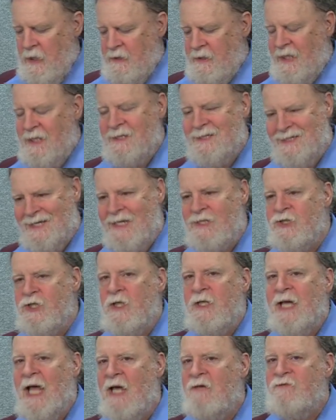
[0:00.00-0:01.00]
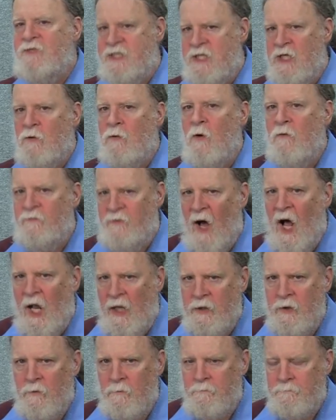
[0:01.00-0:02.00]
They essentially have zero
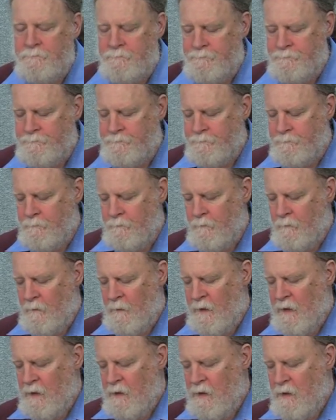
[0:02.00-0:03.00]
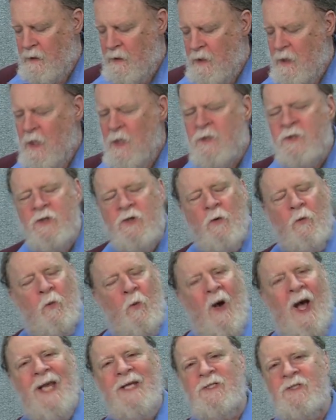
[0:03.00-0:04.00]
volume. So
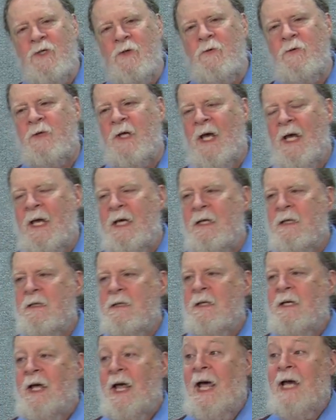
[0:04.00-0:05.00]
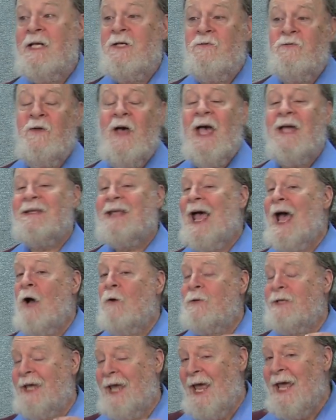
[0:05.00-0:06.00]
why do they, and in fact,
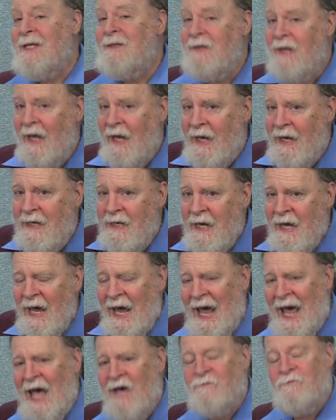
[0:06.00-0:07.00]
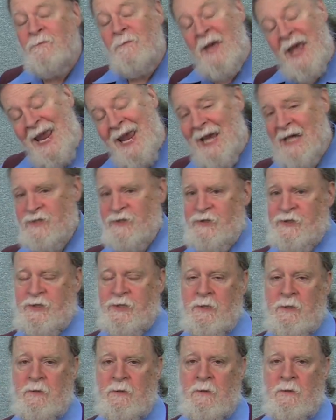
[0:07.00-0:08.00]
how can they have
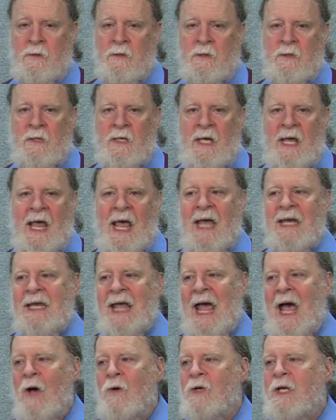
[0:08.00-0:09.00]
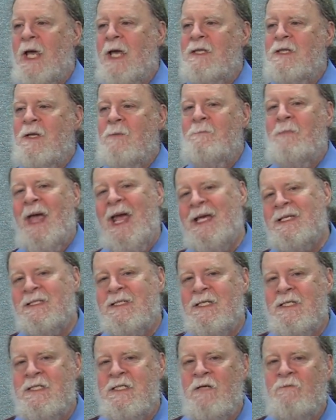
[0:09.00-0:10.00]
mass? And how can the
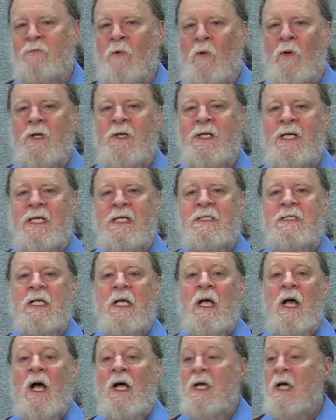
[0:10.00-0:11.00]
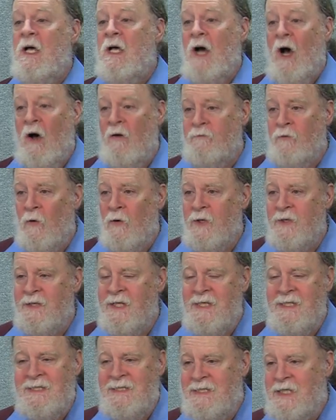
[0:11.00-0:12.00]
masses of all of these of all of
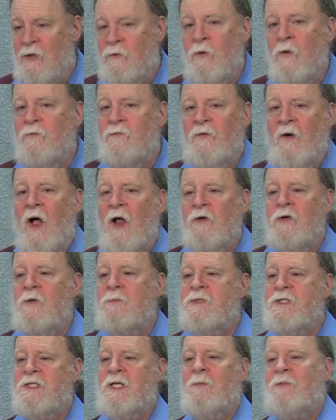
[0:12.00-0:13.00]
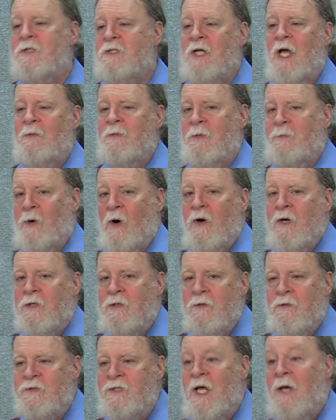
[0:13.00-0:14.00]
these zero volume subatomic
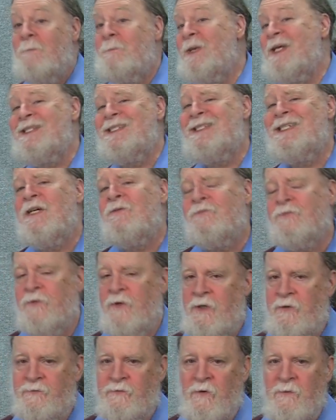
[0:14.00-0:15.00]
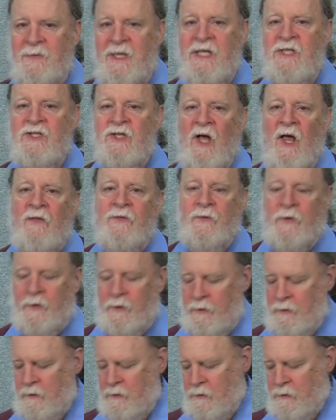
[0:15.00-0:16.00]
particles be different from each other?